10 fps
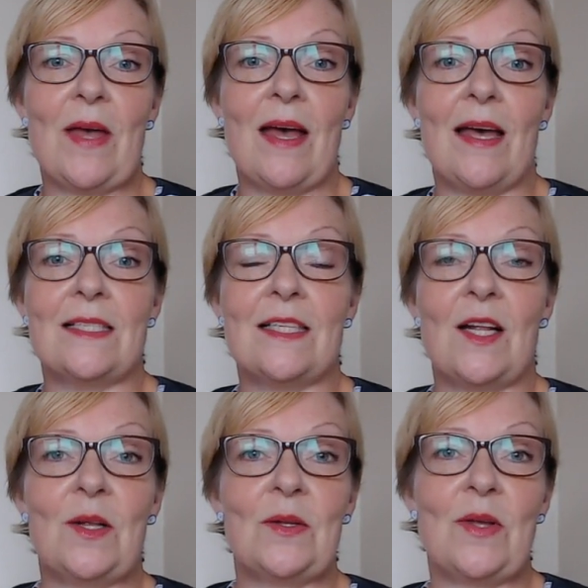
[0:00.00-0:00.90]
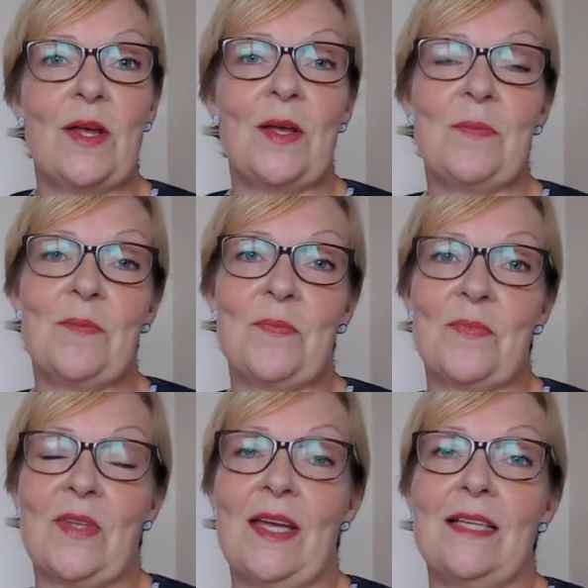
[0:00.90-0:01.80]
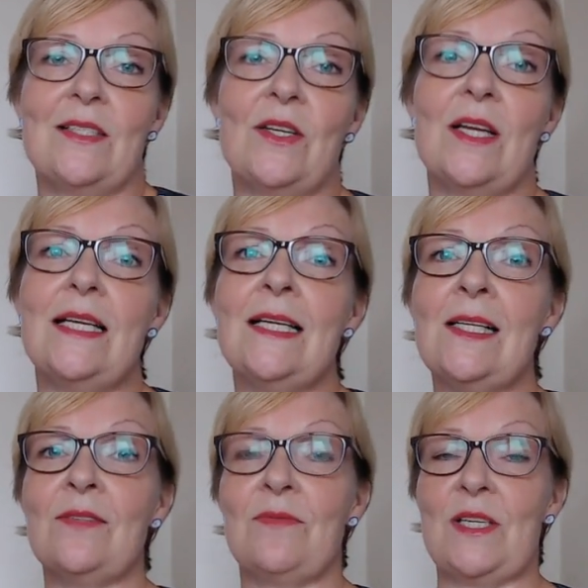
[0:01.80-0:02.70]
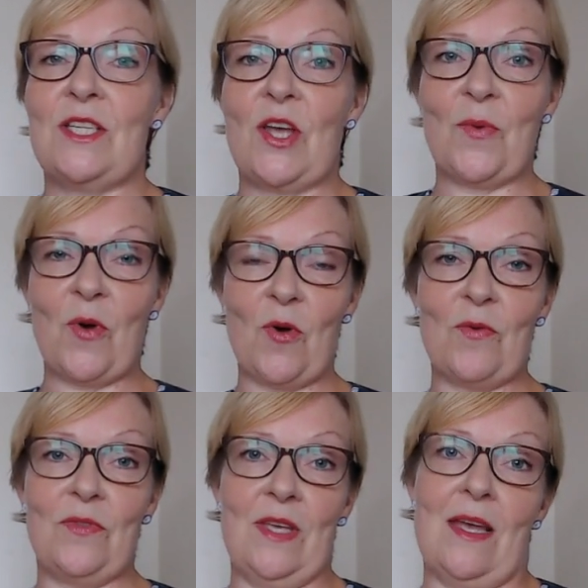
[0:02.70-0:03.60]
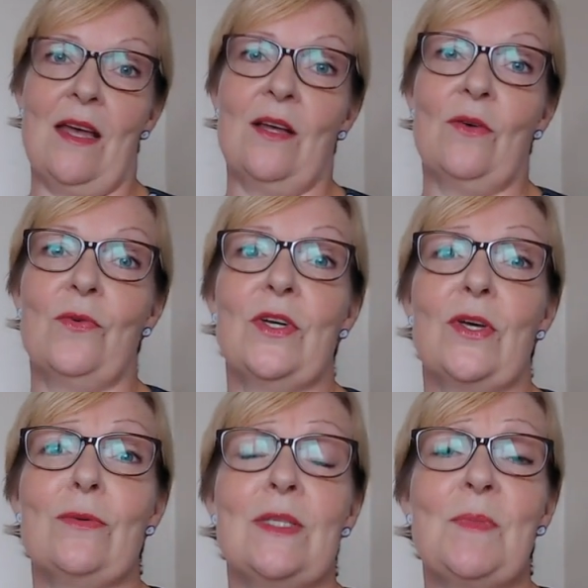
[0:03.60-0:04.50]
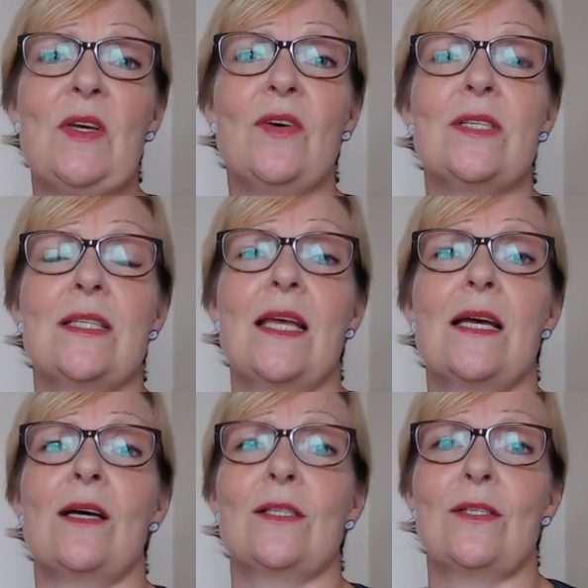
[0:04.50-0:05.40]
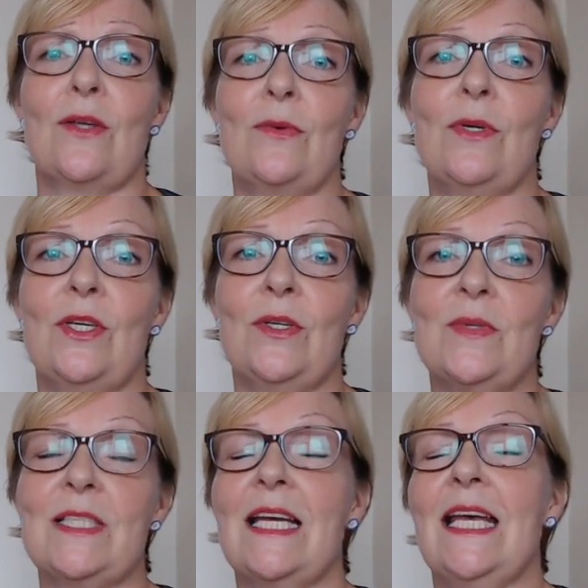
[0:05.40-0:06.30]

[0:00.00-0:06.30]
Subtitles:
and I took a little video of the Angora goats because they are so cute.